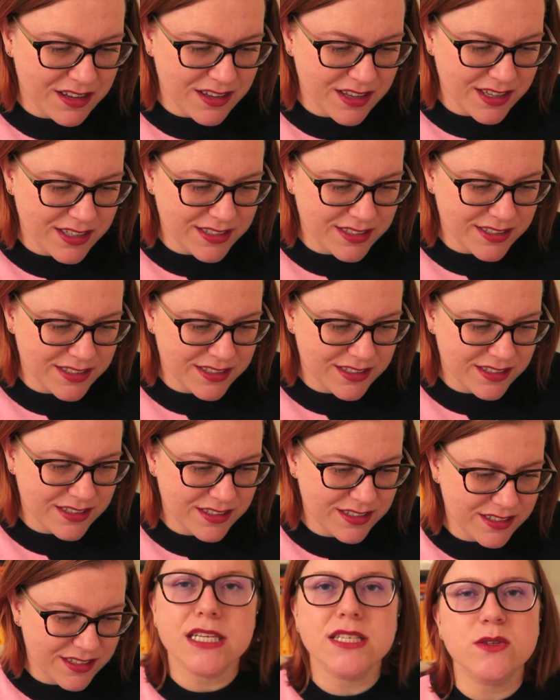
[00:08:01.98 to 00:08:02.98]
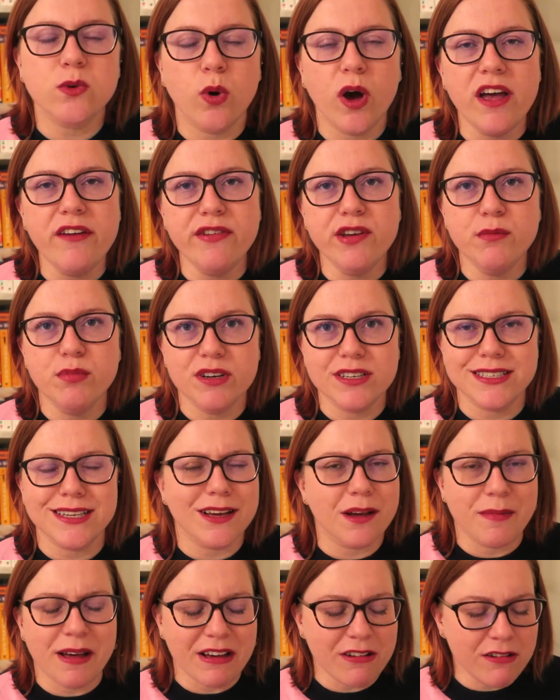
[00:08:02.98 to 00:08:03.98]
others? There's quite a few books
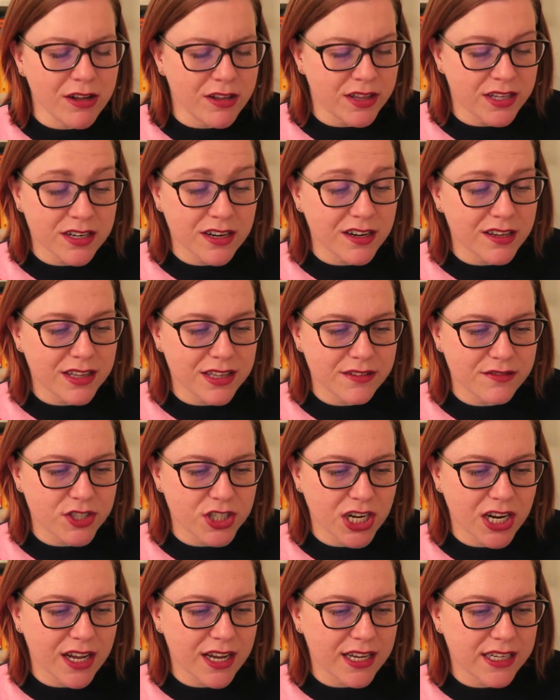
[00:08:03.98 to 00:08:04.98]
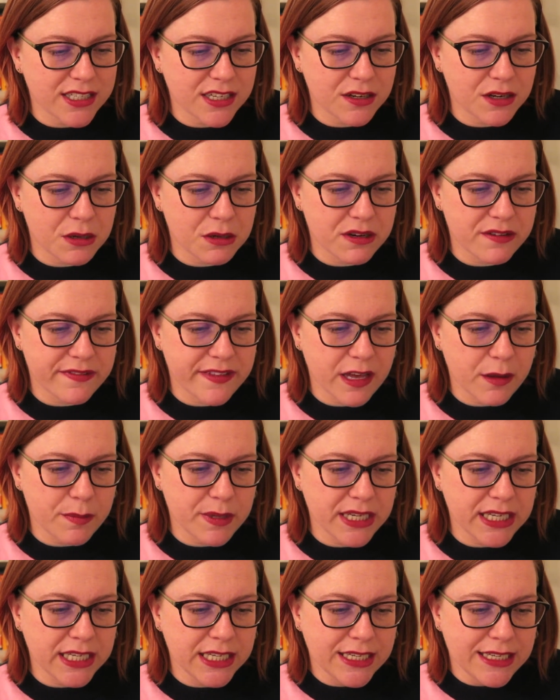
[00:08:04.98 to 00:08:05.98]
that come out on the 9th of July. I don't know if they'll
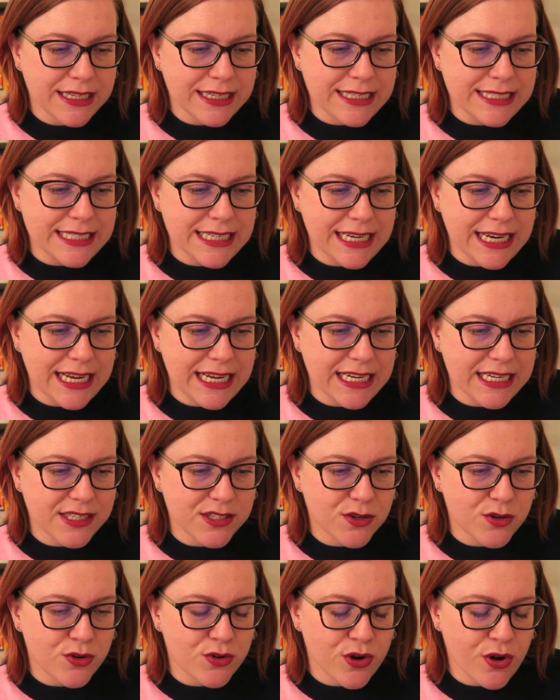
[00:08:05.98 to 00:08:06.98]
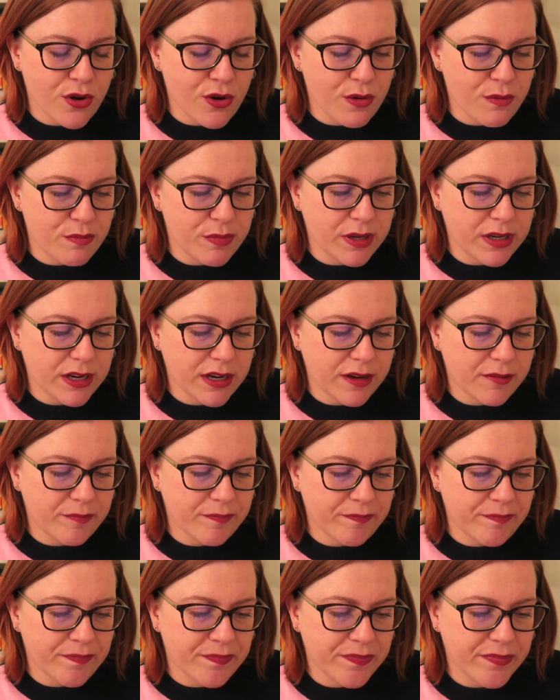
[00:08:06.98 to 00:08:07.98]
be delayed or not, but
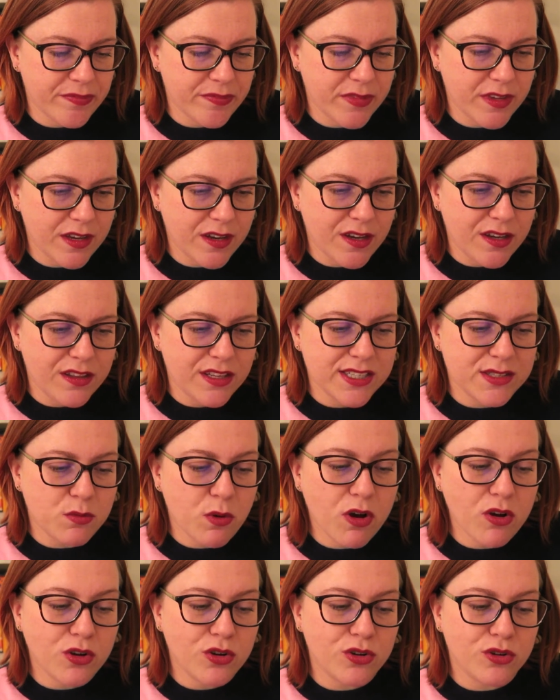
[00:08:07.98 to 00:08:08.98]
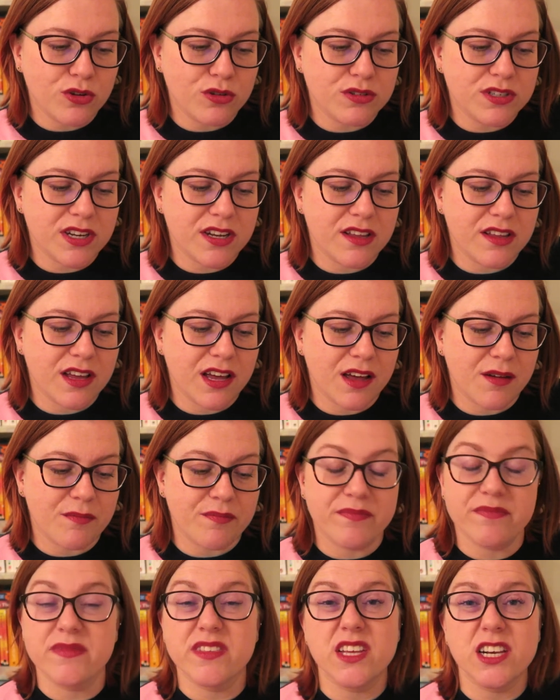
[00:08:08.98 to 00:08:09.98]
there's one called
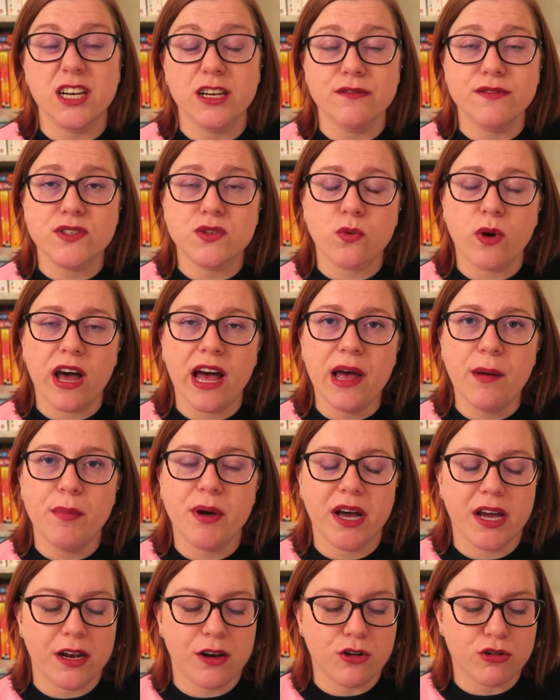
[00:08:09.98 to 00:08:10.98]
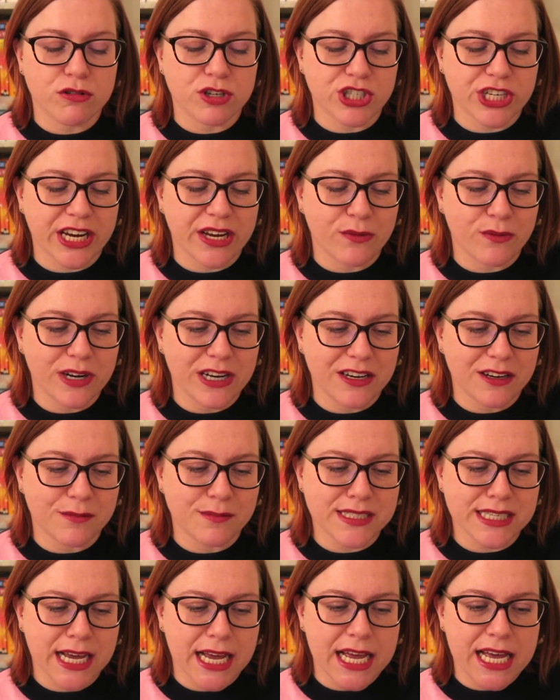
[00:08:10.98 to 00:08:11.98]
The Love Square by Laura Jane
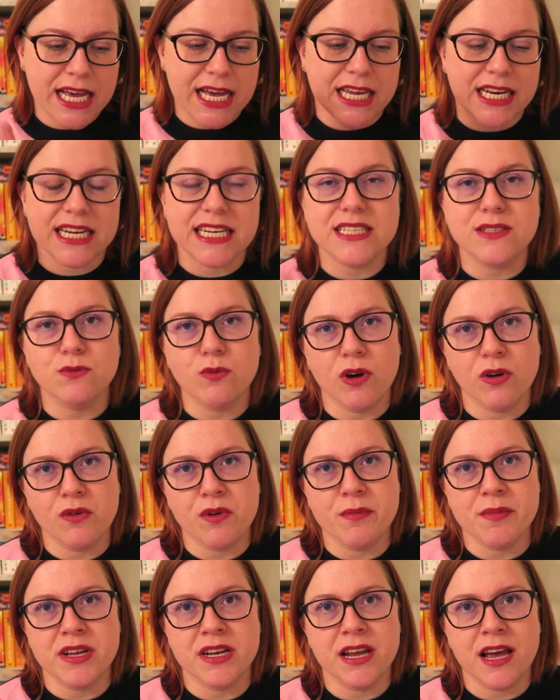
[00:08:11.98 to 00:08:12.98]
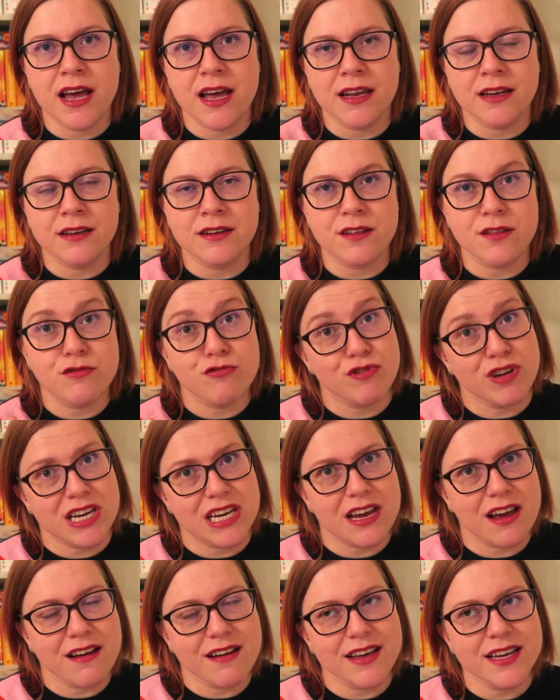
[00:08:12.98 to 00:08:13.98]
Williams, and it is 1 woman and
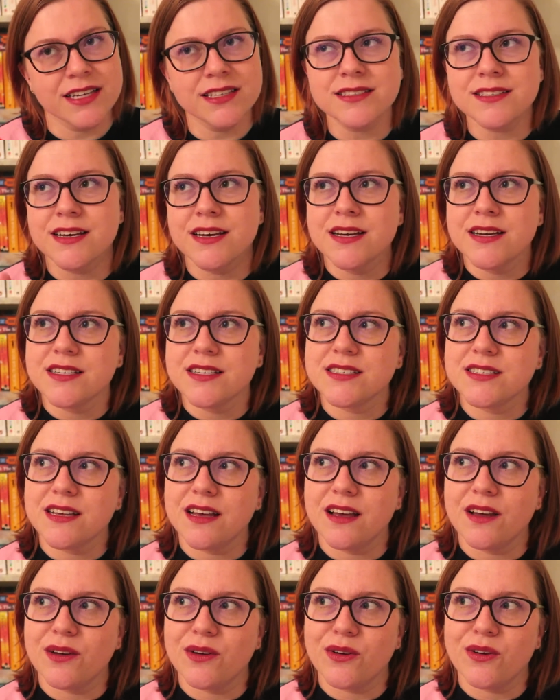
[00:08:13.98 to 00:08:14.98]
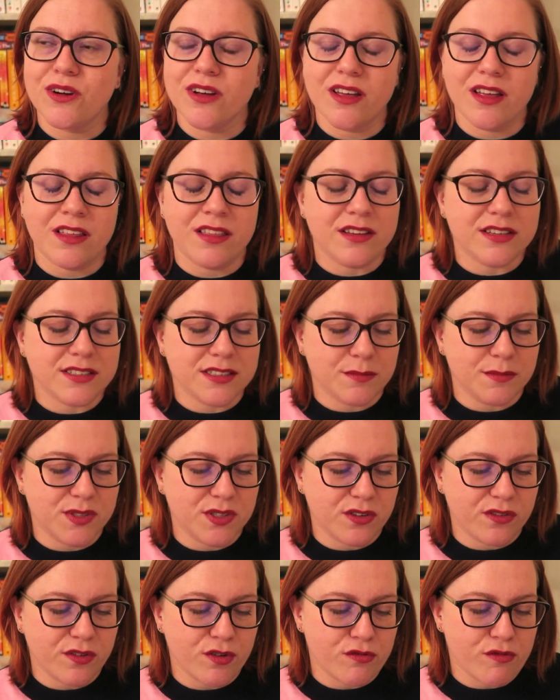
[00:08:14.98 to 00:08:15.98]
3 guys. So, and there's some
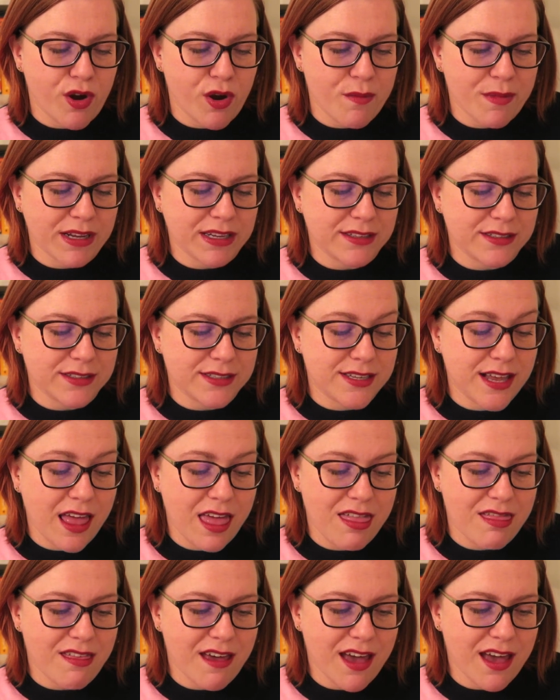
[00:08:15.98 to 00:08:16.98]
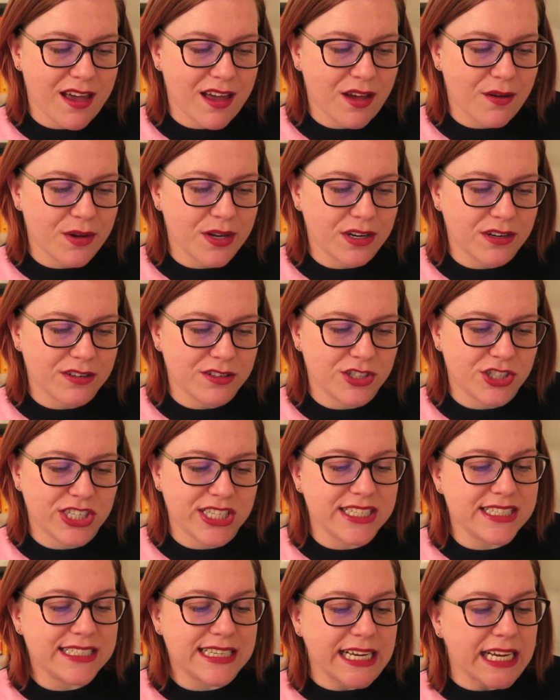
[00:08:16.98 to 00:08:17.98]
sort of a romance there going on.
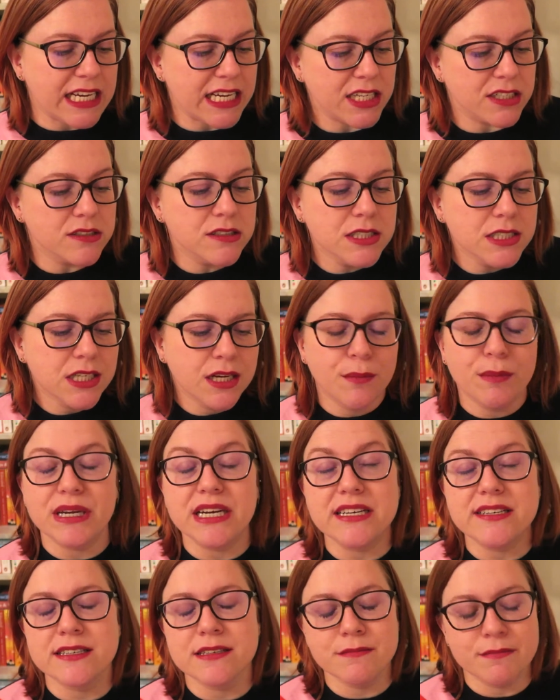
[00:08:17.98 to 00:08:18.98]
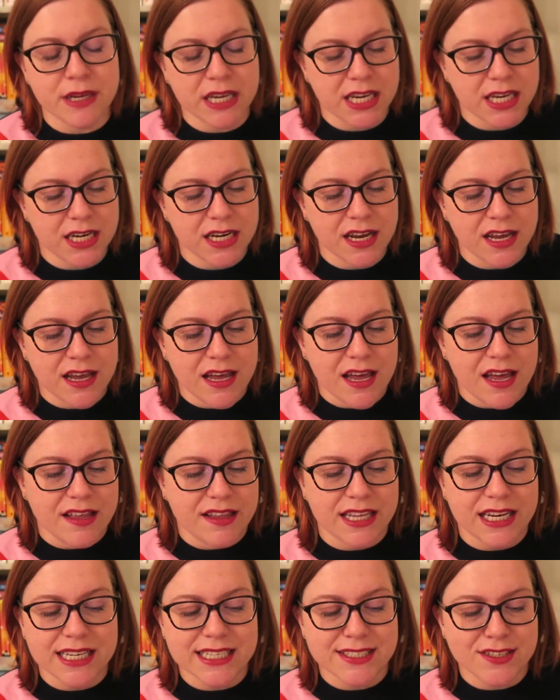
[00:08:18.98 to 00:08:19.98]
She's single, but it doesn't mean
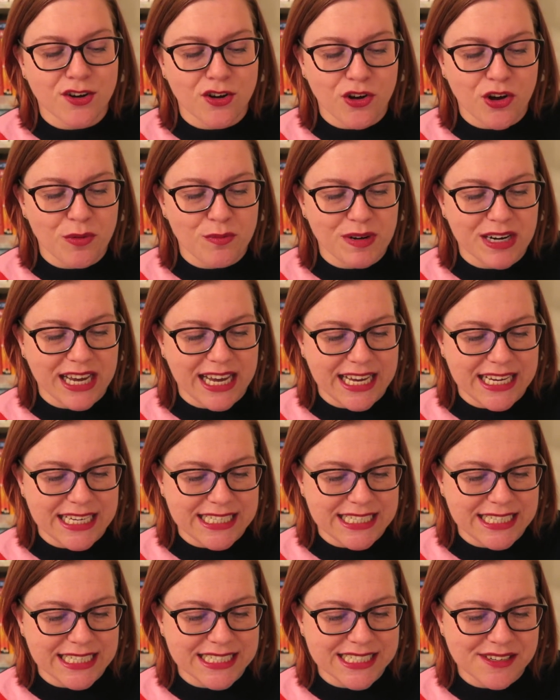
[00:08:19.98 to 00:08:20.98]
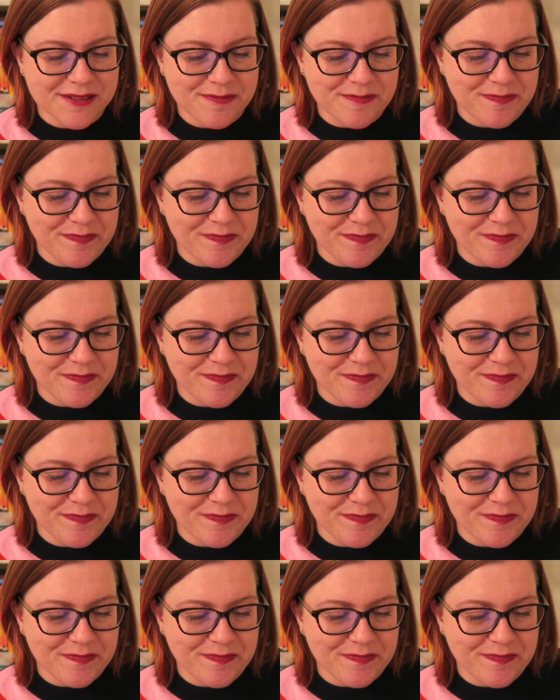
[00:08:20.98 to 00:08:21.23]
that it's not complicated.